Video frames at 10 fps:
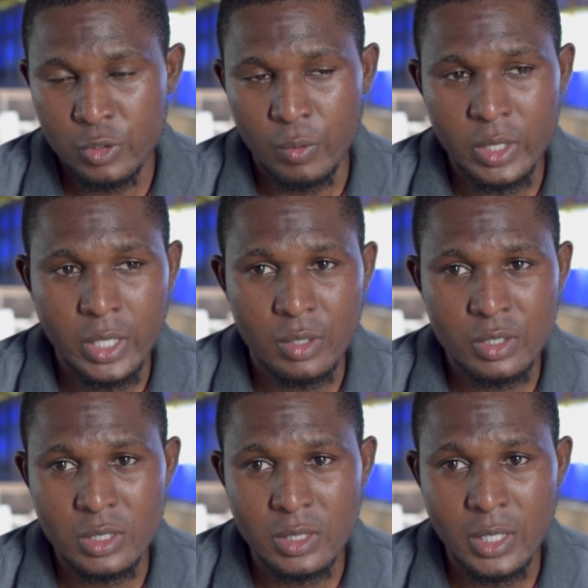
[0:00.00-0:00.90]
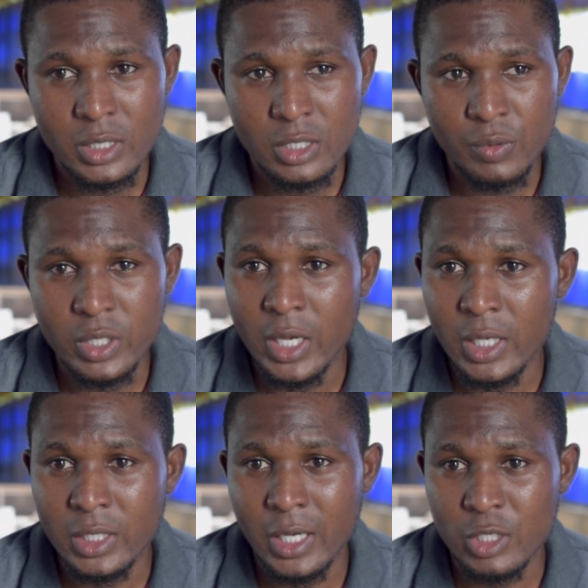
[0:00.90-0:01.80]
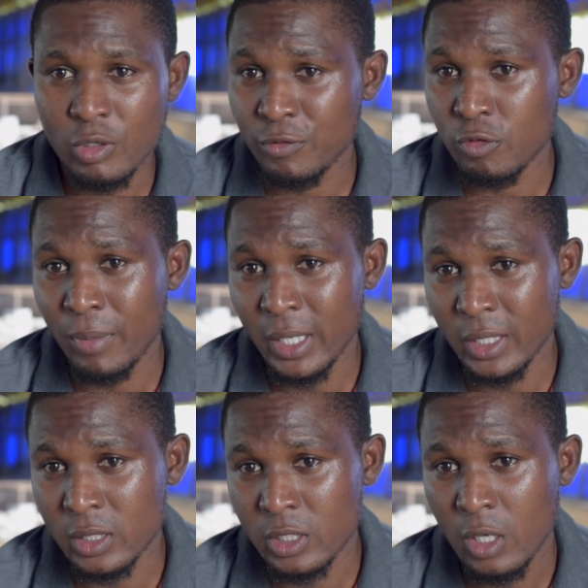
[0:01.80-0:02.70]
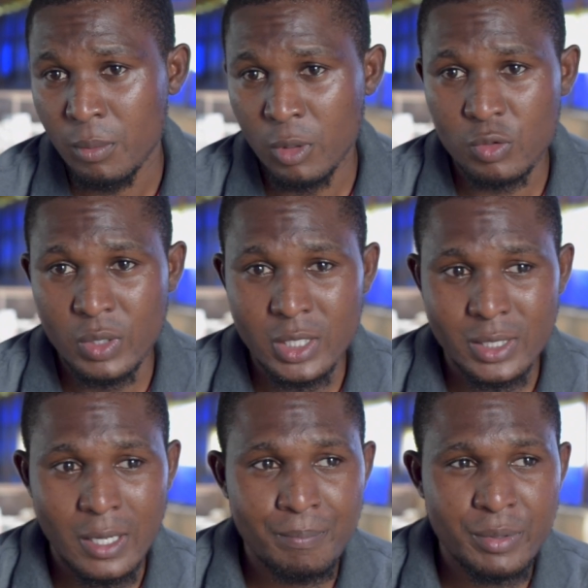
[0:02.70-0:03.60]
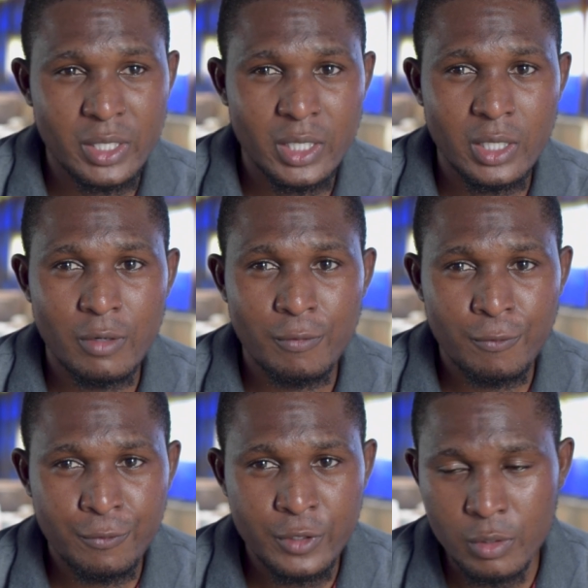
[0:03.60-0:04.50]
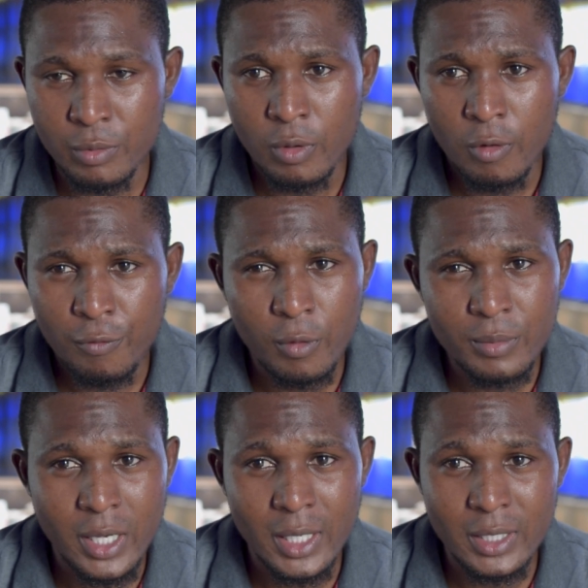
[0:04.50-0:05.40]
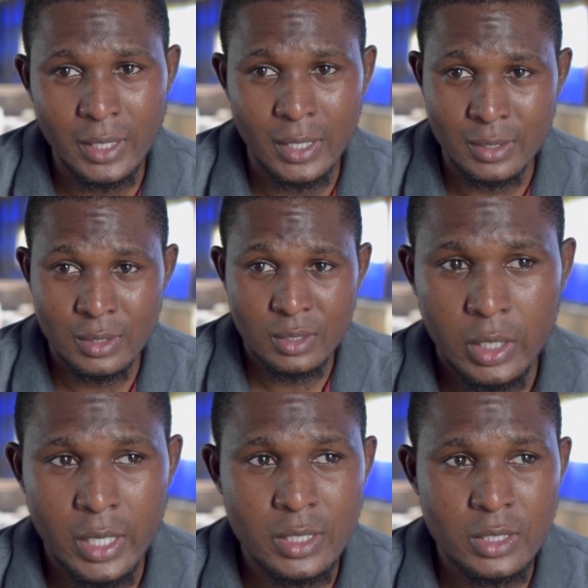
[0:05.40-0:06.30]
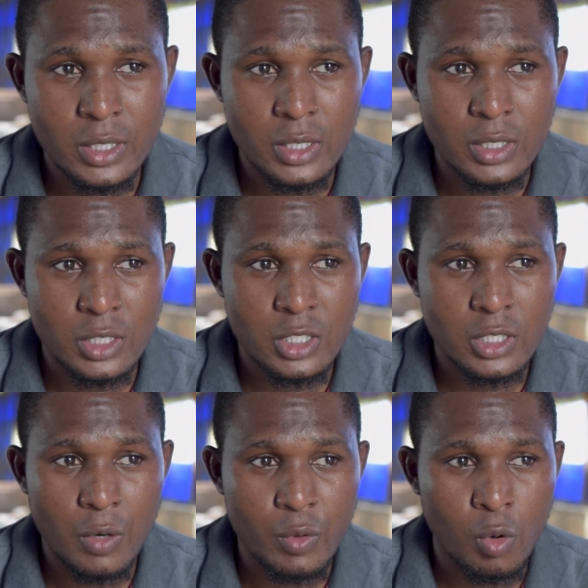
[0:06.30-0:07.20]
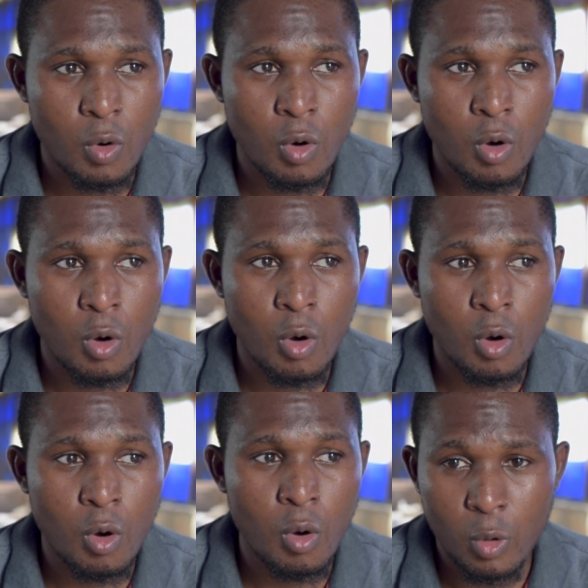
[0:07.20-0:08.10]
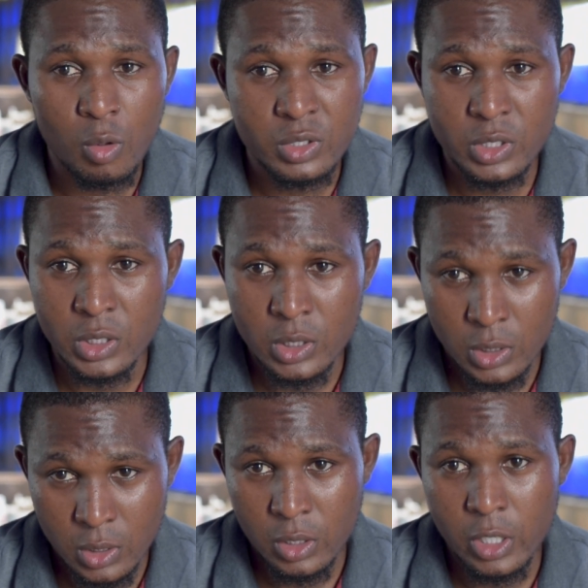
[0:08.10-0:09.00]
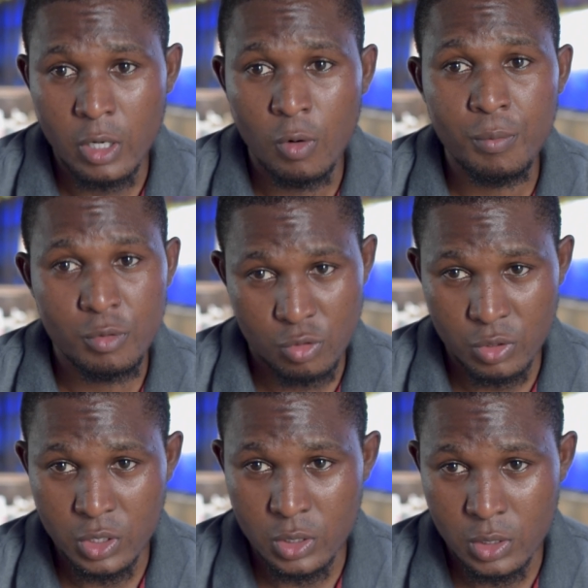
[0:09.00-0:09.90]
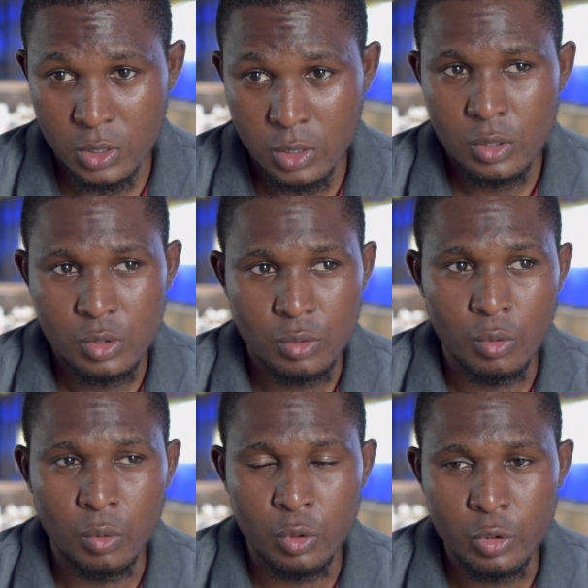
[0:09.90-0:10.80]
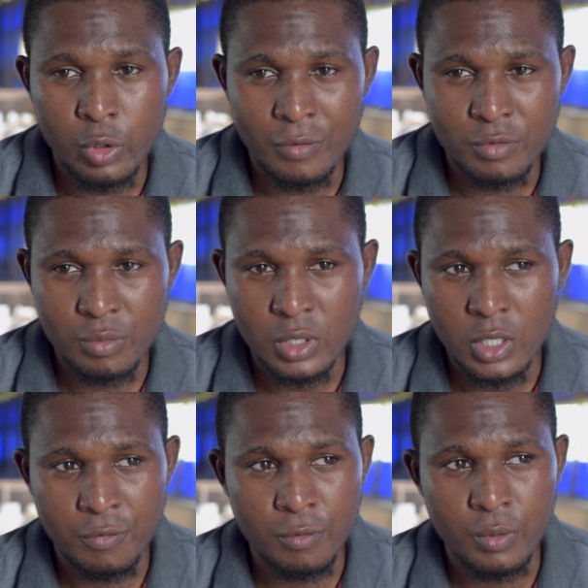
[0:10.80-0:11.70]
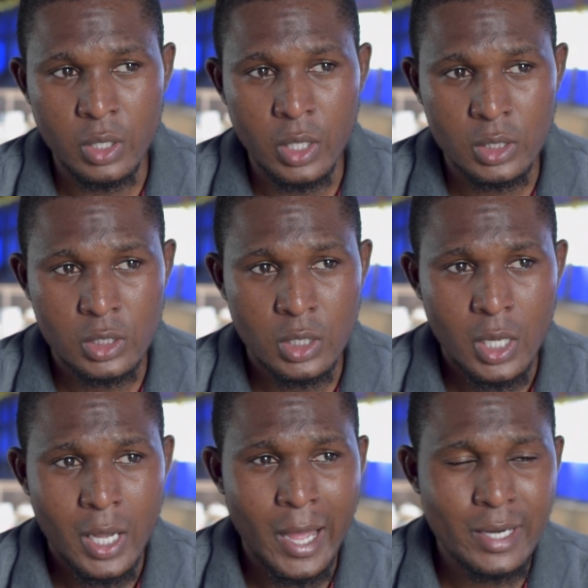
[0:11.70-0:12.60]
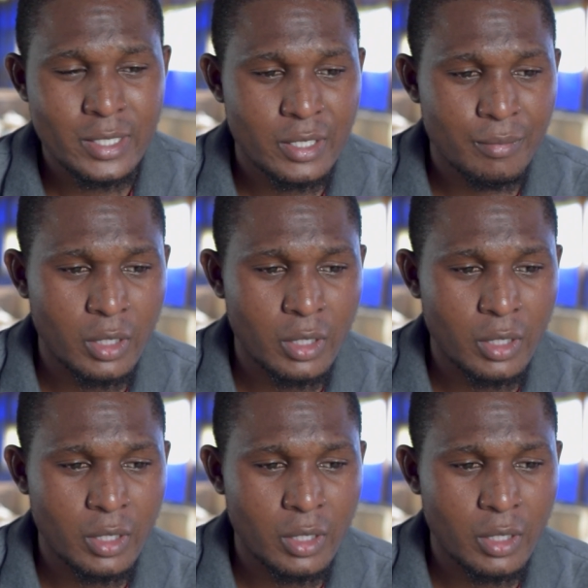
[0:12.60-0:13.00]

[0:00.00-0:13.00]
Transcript: So when the house is dirty with their litters, you have to pack it, because when they start picking feed from their litters, there is a disease that we call cocci. They are open to it, so you have to be careful with that. At the same